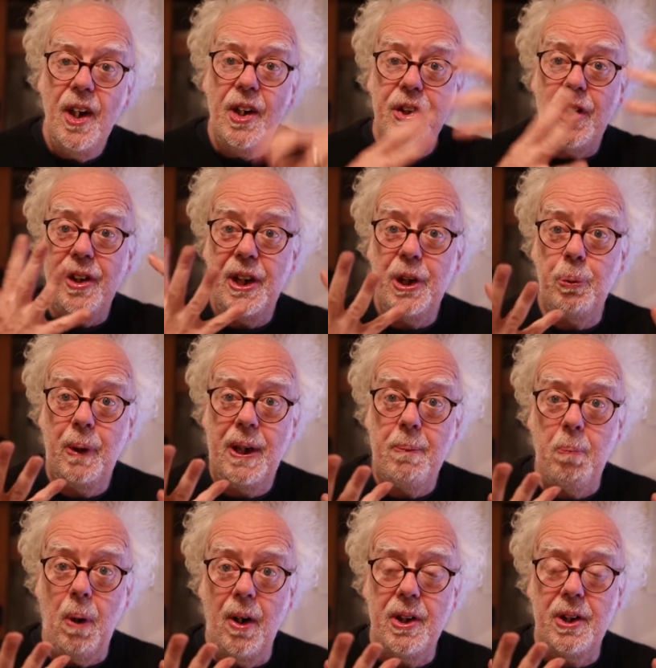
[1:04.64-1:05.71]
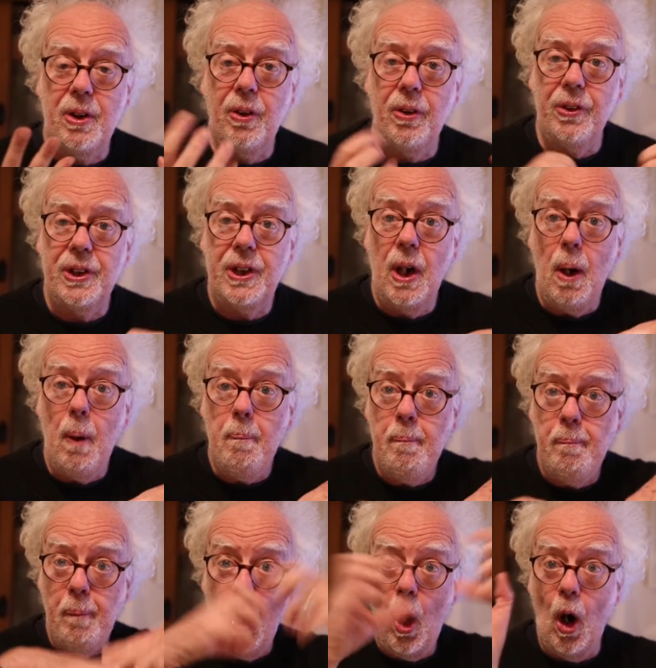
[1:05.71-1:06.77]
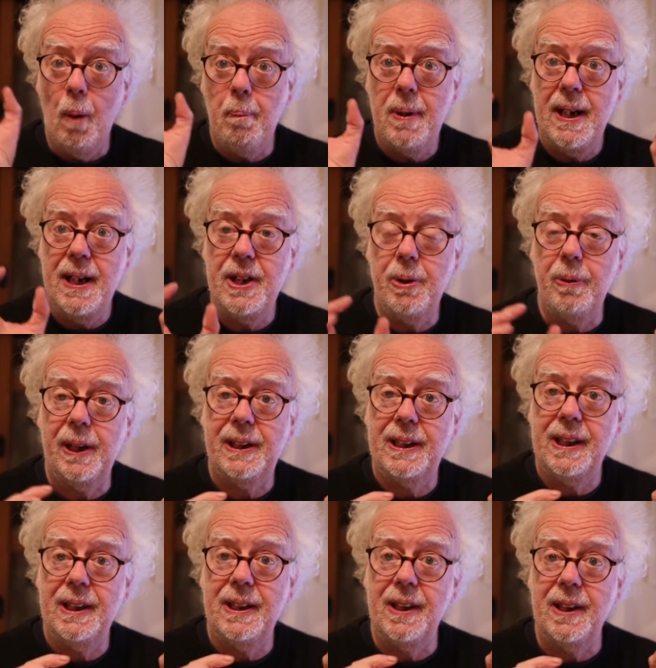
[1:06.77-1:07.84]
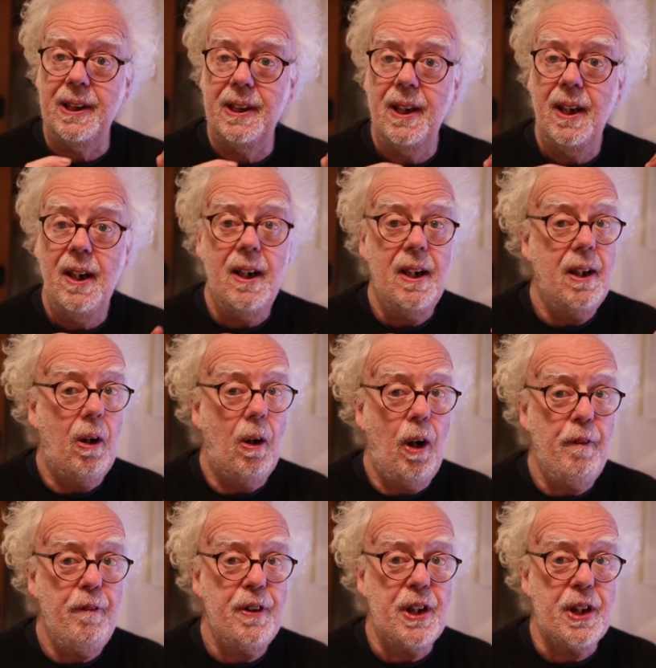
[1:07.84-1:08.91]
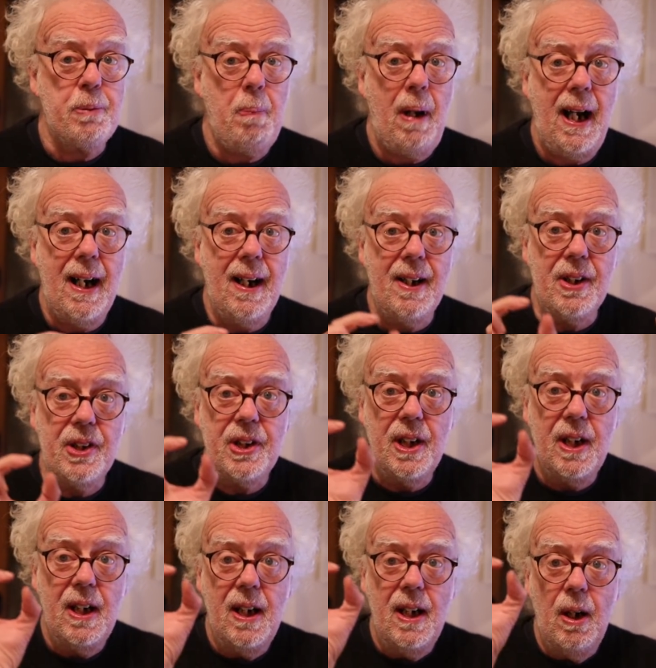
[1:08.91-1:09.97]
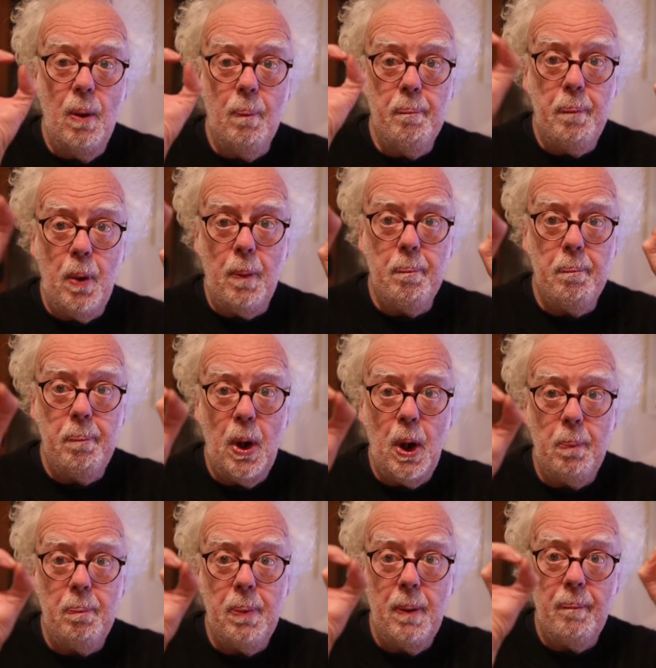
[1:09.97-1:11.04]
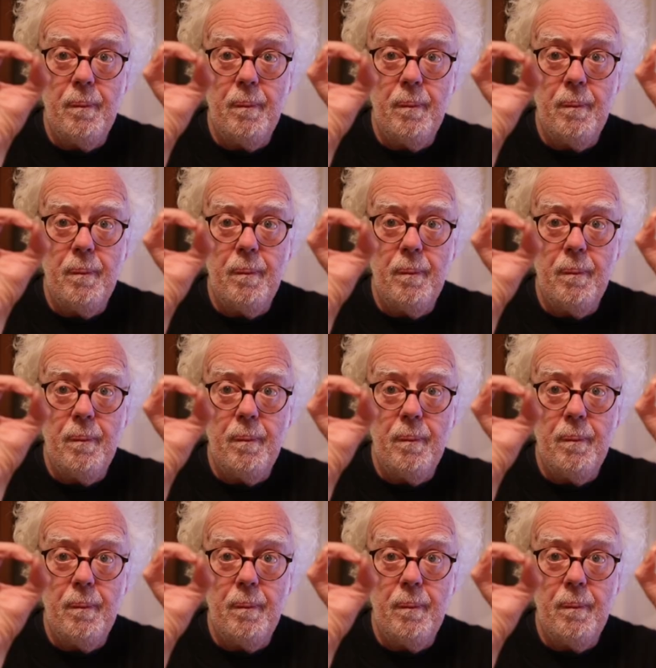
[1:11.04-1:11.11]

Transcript: So these weird particles pop into existence, often as pairs, boop boop,